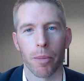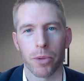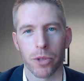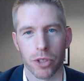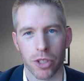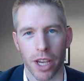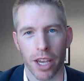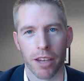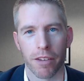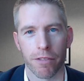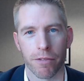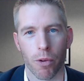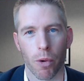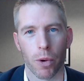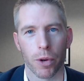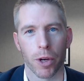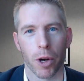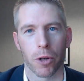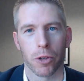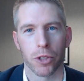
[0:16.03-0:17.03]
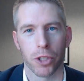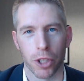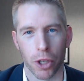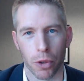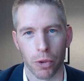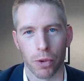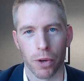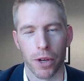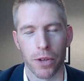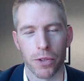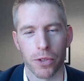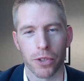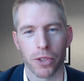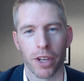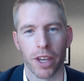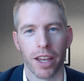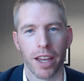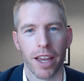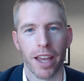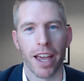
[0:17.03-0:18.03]
help save for your
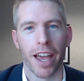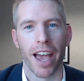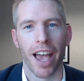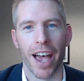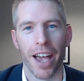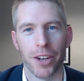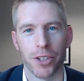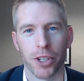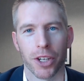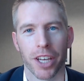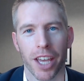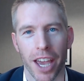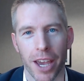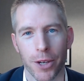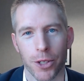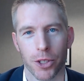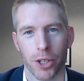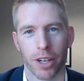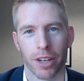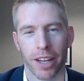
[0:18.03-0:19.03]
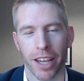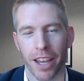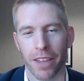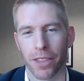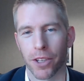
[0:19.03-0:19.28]
children's education?